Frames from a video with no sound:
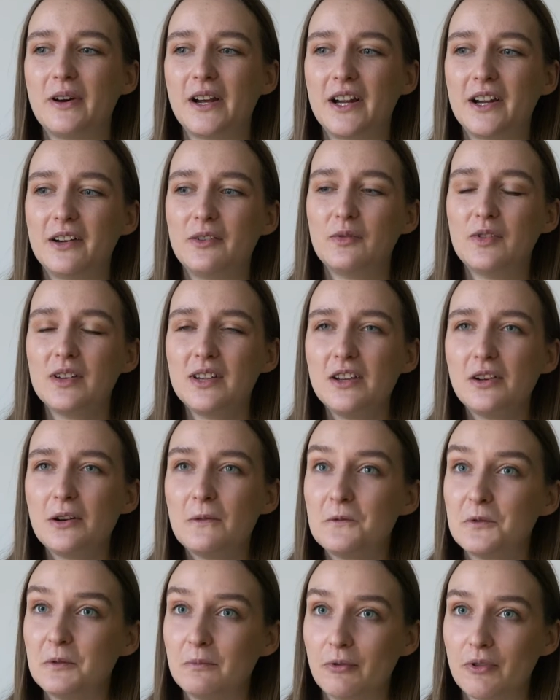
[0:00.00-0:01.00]
wear really
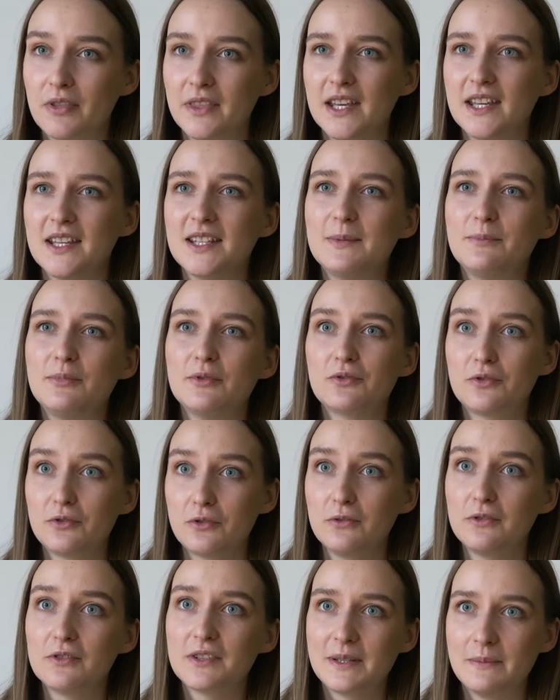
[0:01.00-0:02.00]
comfortable things, but
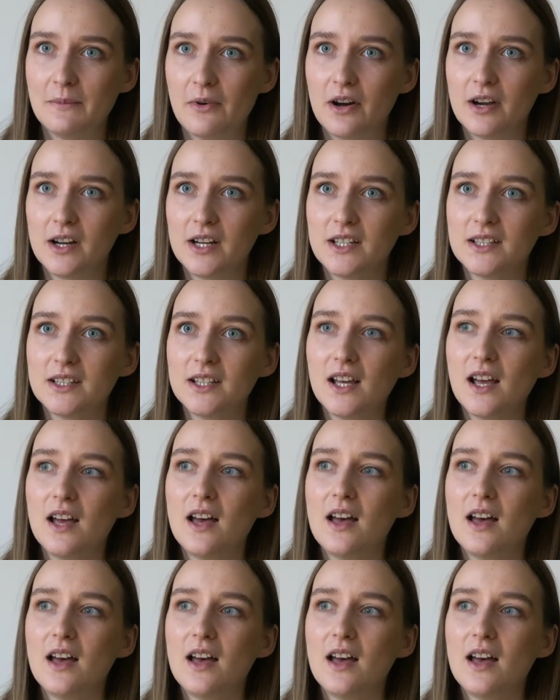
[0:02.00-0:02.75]
do look smart.